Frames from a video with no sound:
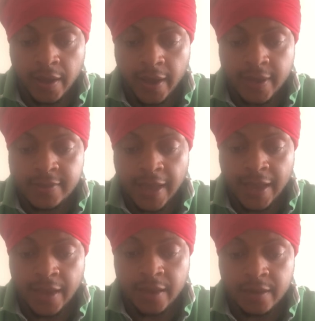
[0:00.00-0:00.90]
As
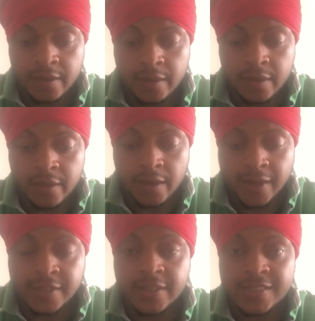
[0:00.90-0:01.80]
a
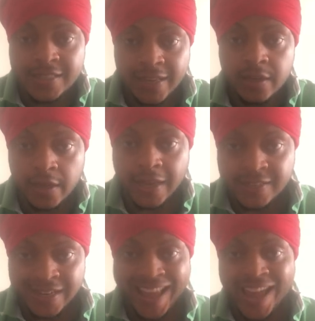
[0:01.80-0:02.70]
descendant, as
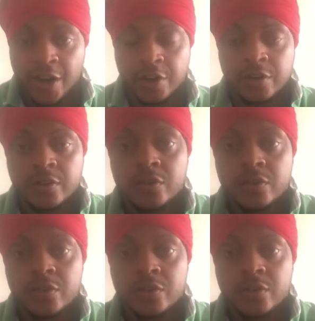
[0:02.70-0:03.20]
an heir